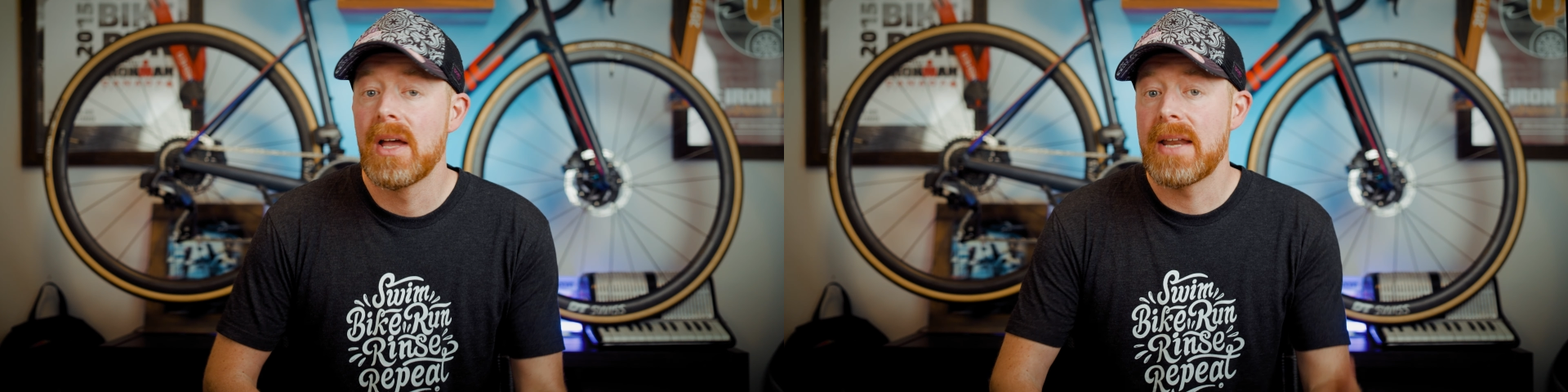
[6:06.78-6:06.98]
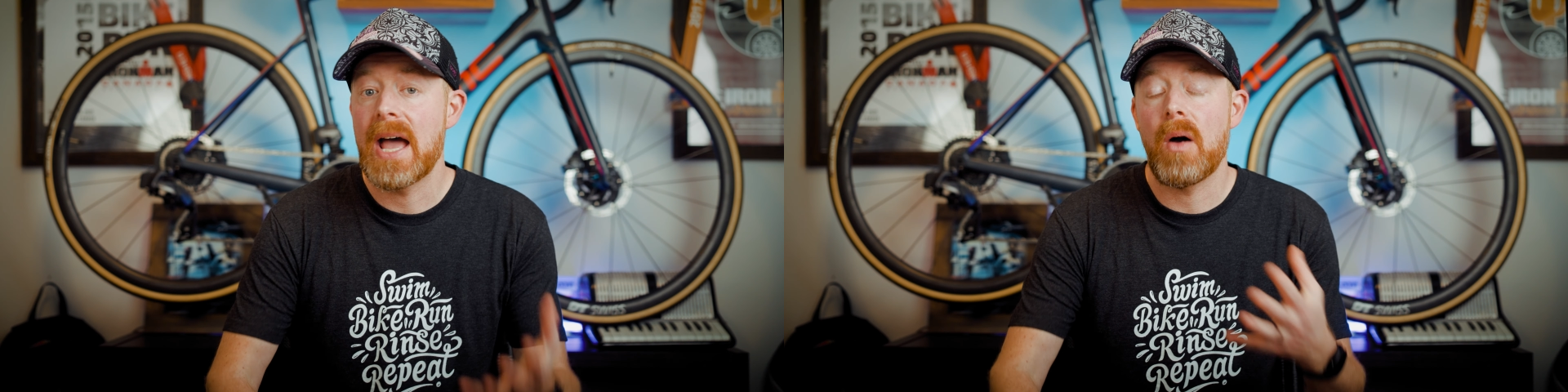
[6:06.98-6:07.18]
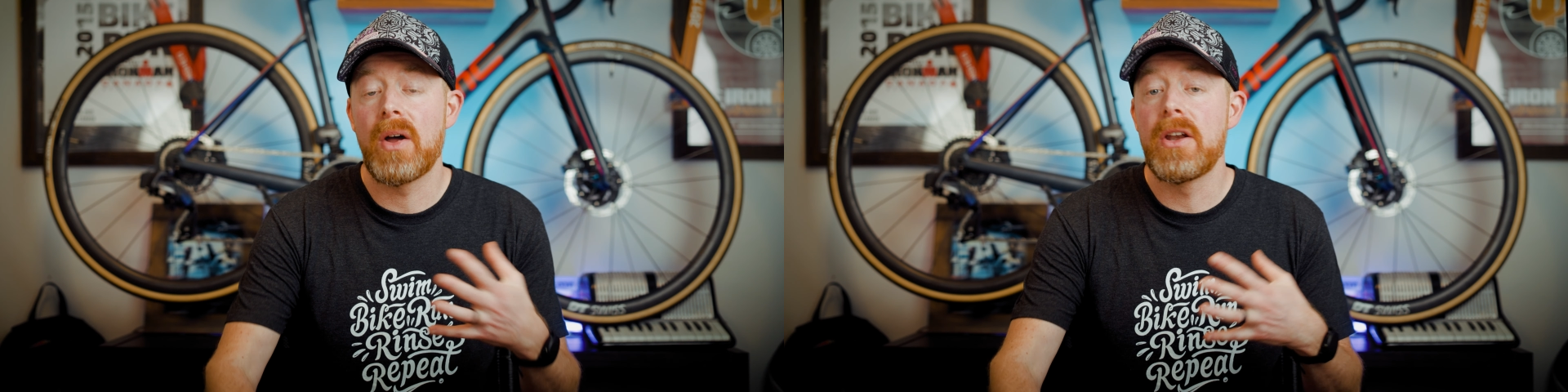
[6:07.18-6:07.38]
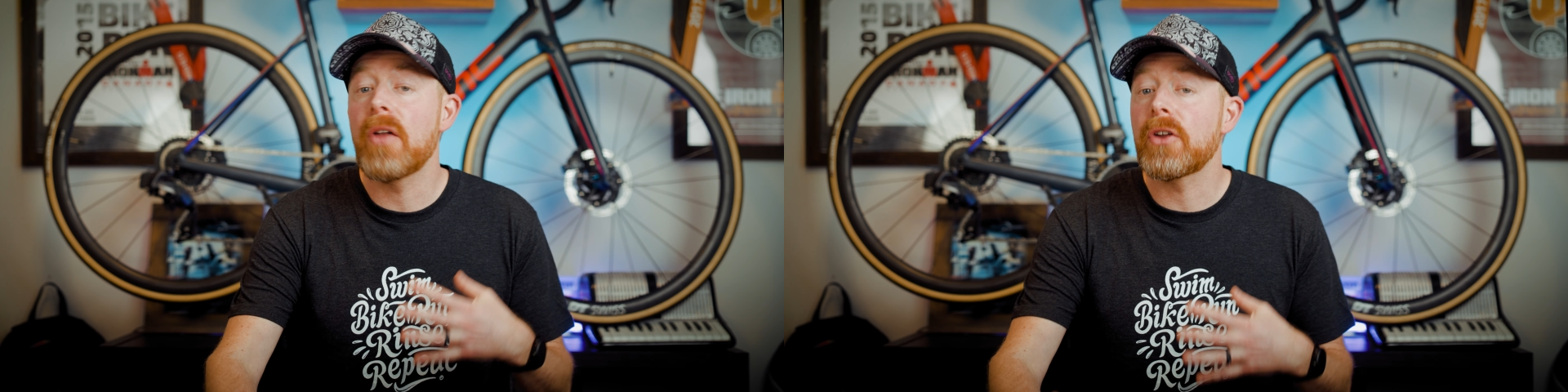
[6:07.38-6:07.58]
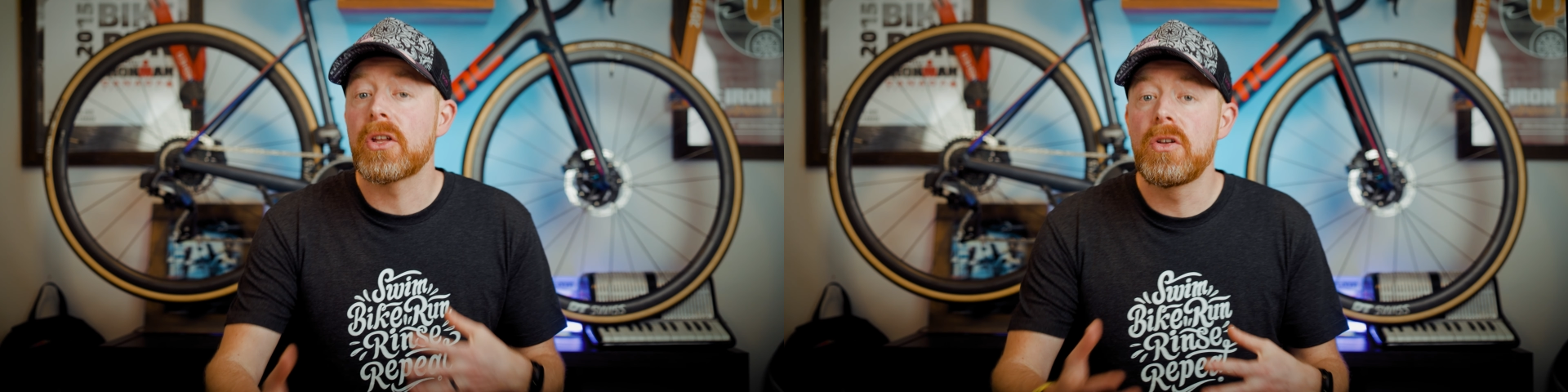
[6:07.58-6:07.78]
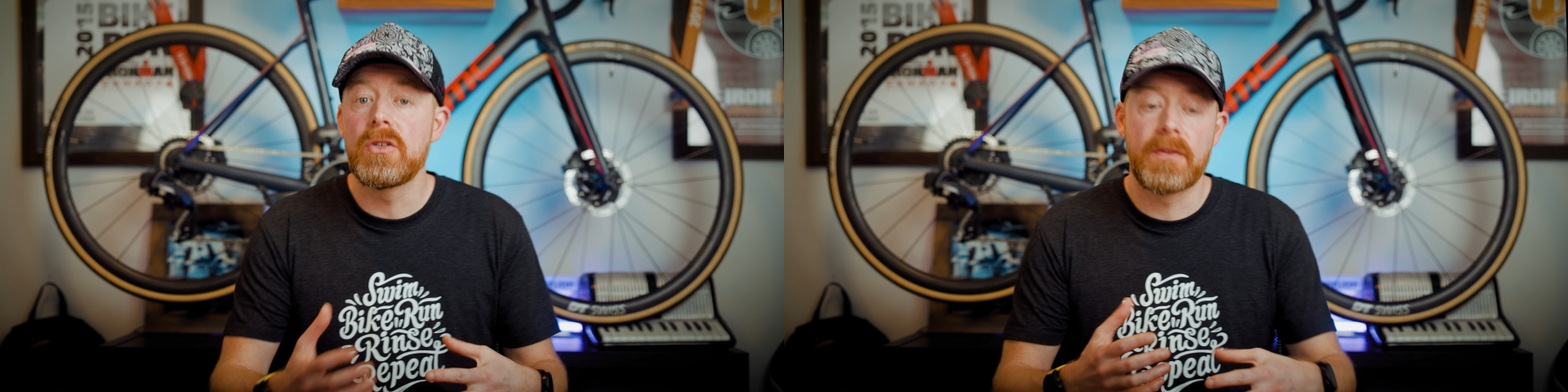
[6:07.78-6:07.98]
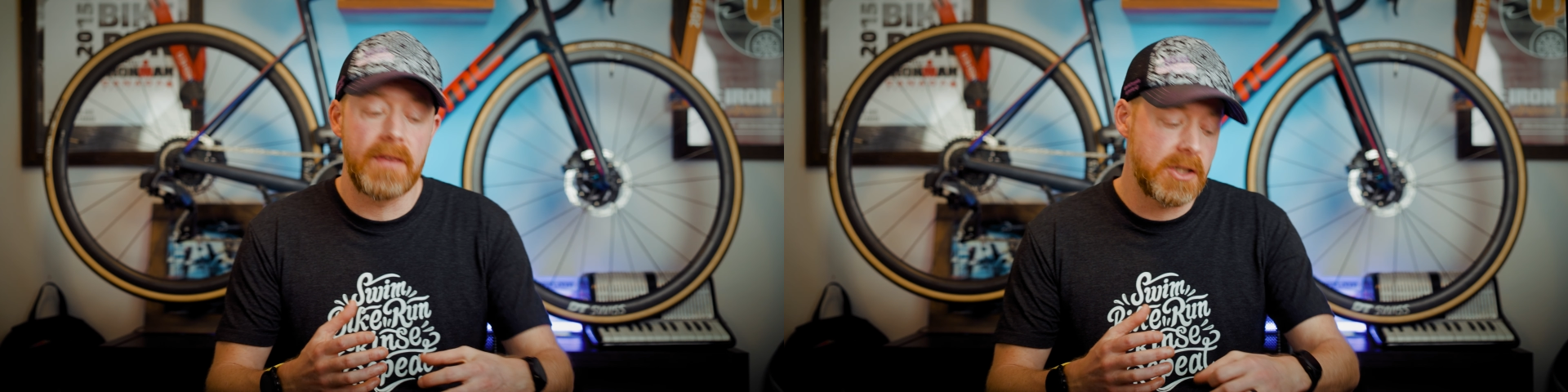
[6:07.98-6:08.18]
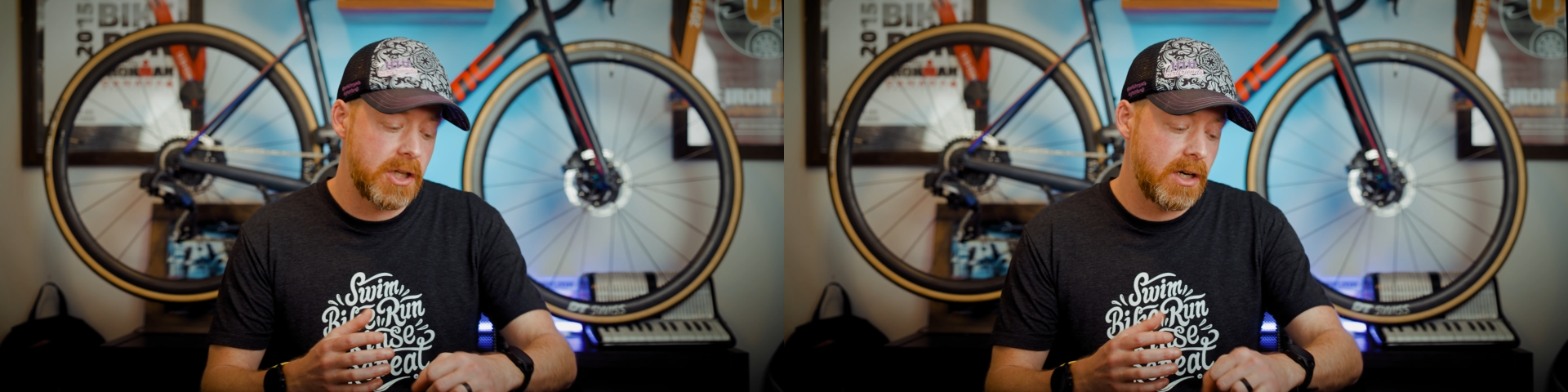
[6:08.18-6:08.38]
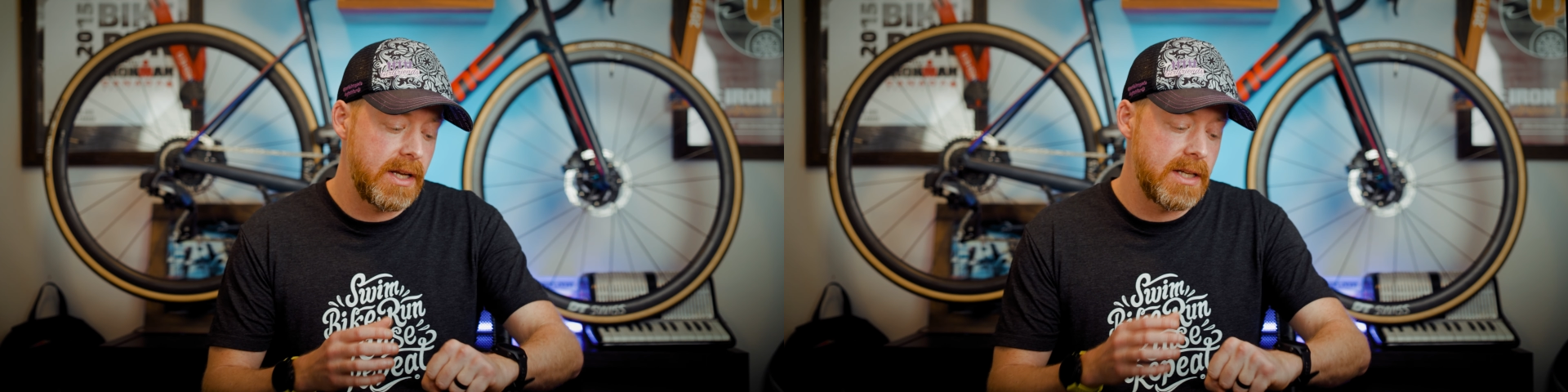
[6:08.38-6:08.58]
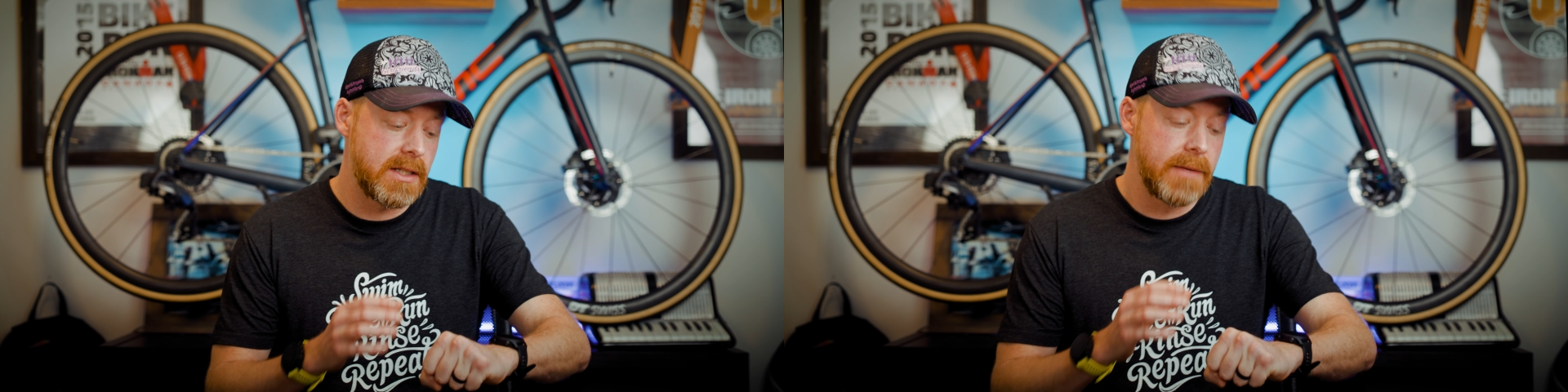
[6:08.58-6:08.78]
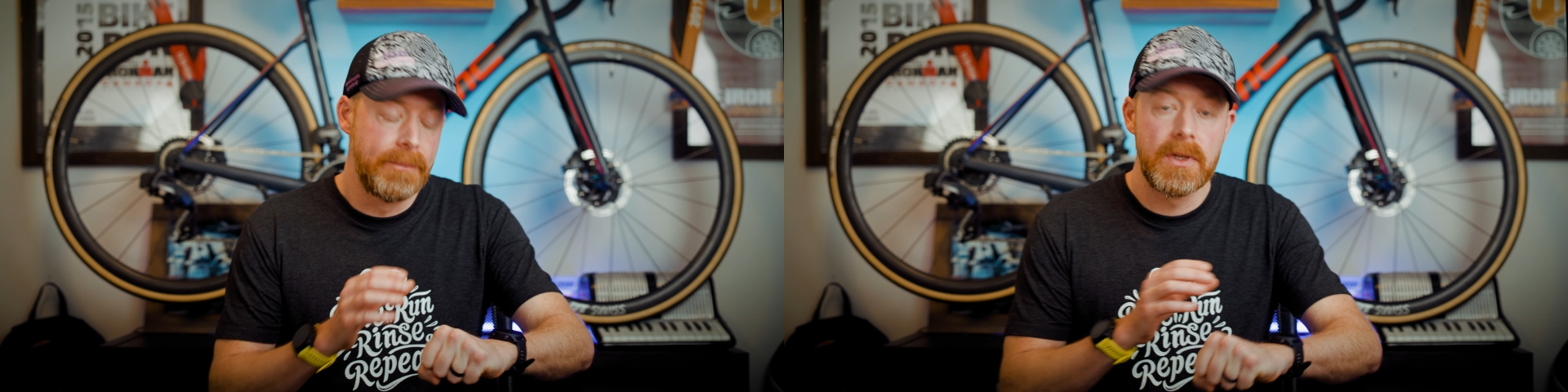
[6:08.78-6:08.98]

Now, another huge feature is,